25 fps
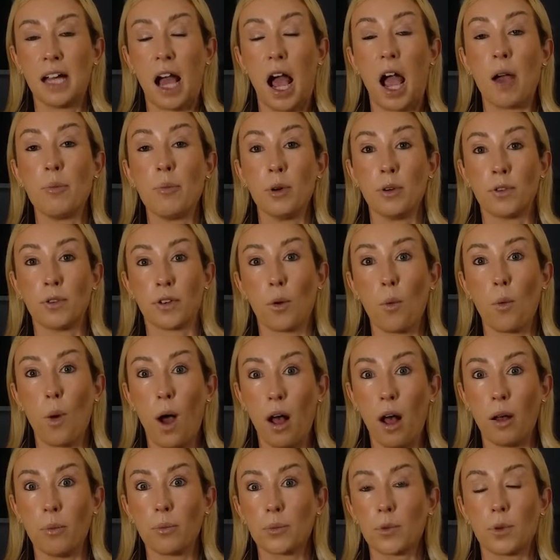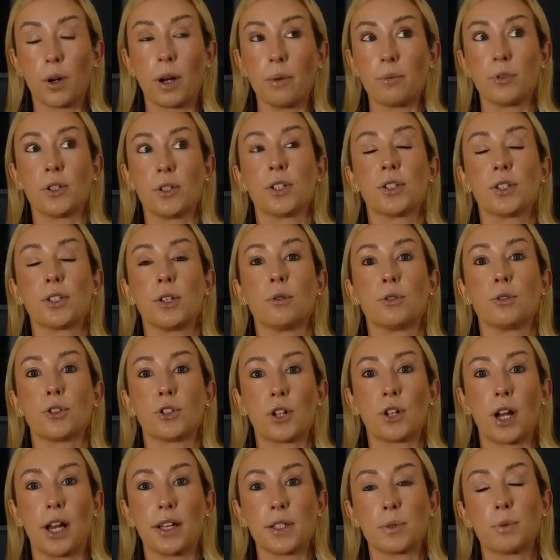I'm overwhelmed, or I'm just so
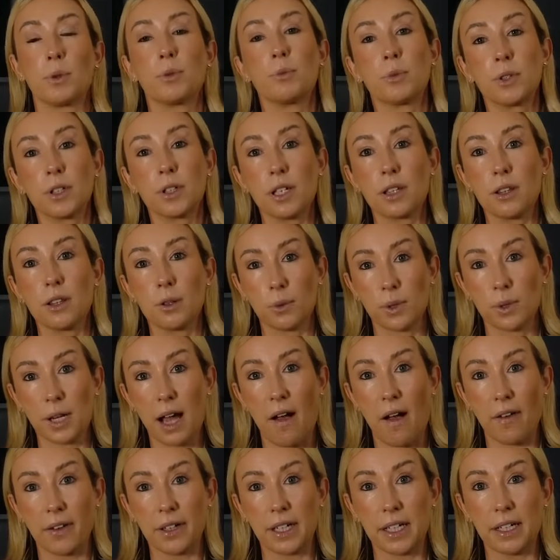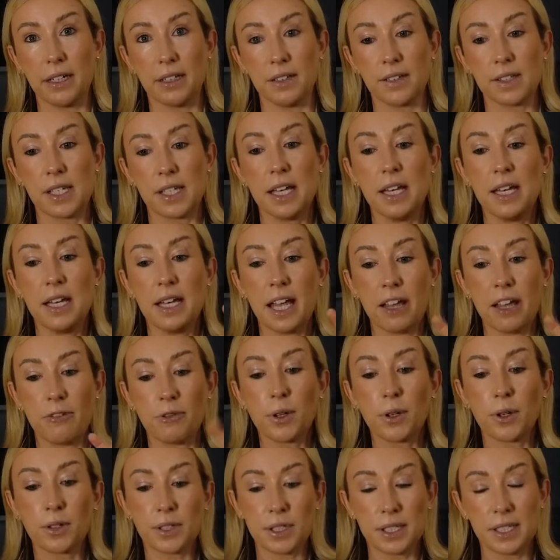stressed, when really the reality is, if
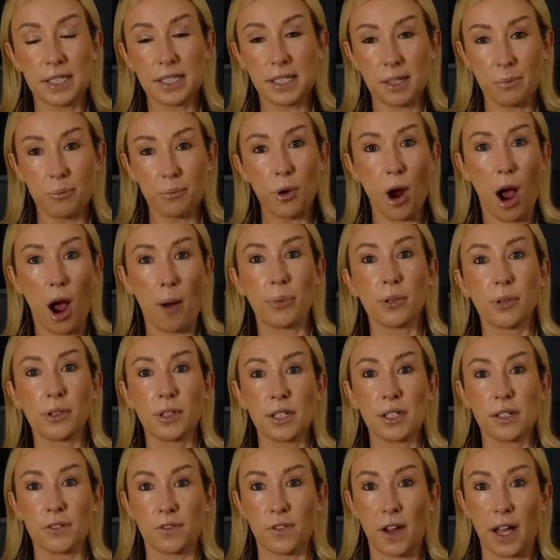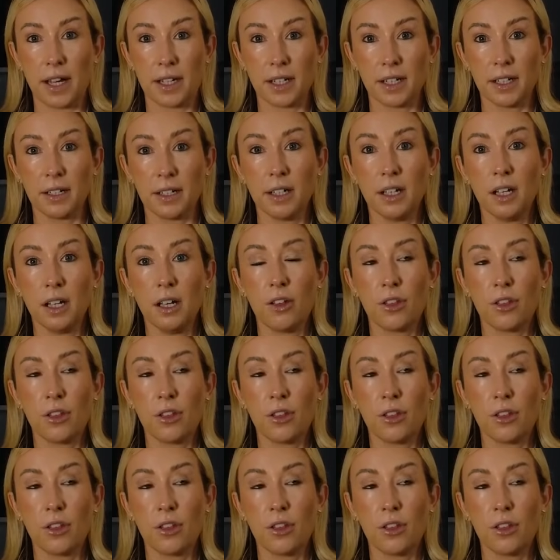we were to properly define it,